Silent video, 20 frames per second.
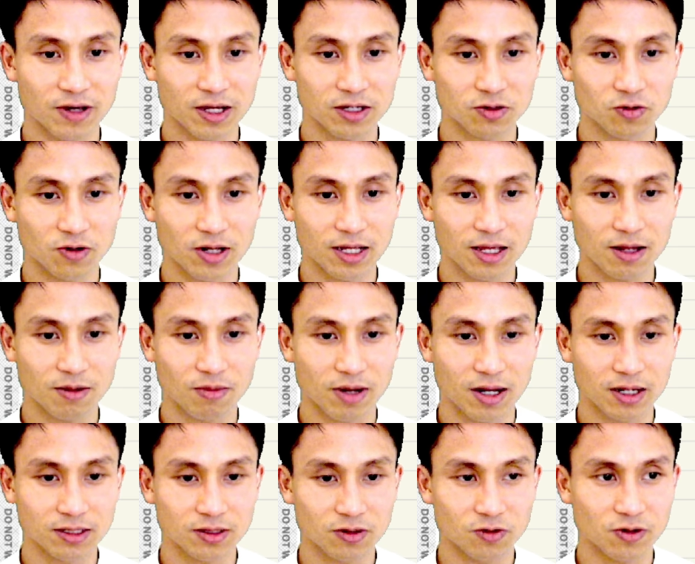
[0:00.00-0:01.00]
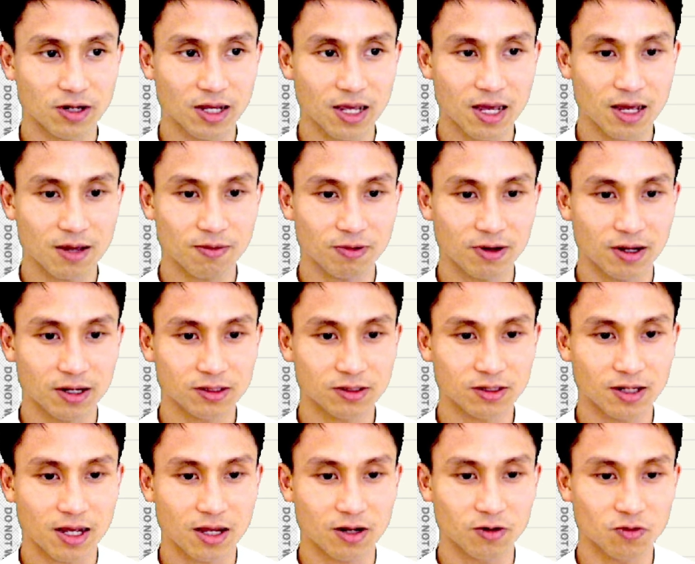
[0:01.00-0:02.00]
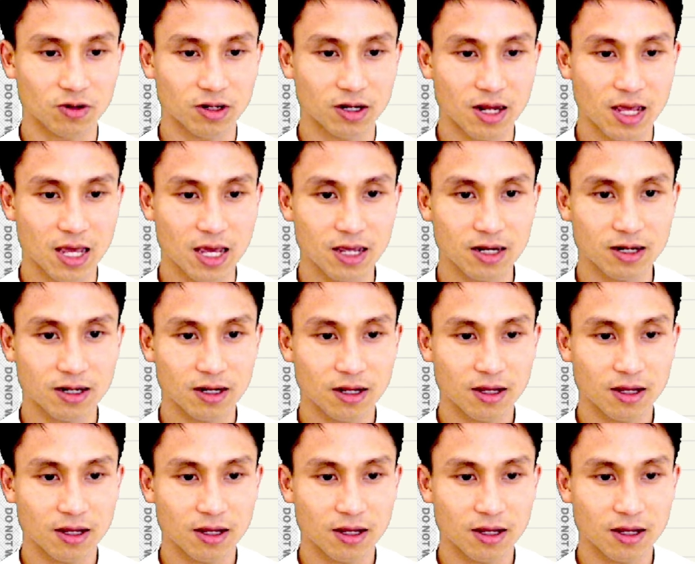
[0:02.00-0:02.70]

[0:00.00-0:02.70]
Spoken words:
so I get minus 3a plus 108